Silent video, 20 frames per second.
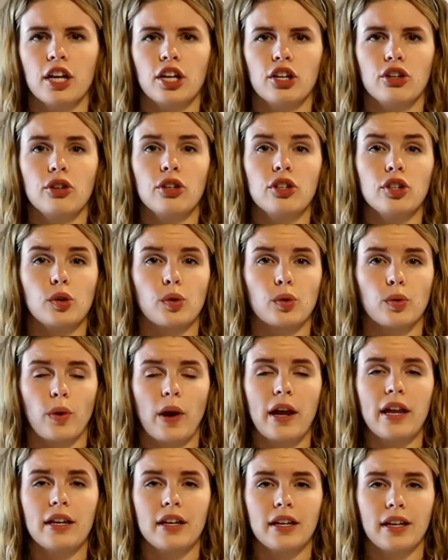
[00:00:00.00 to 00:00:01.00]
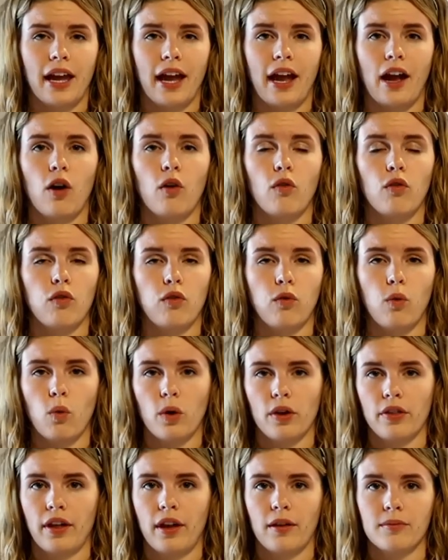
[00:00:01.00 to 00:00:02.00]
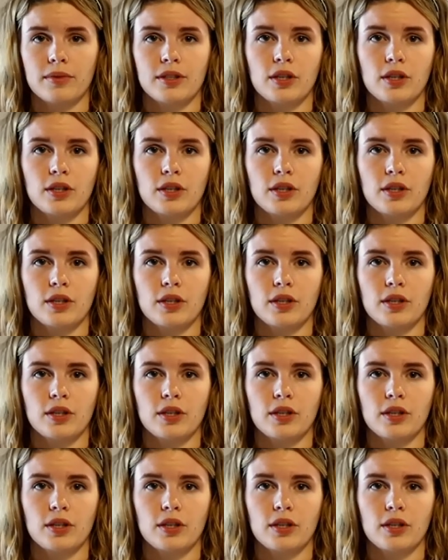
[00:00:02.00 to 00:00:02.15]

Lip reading: You need to create an account for them.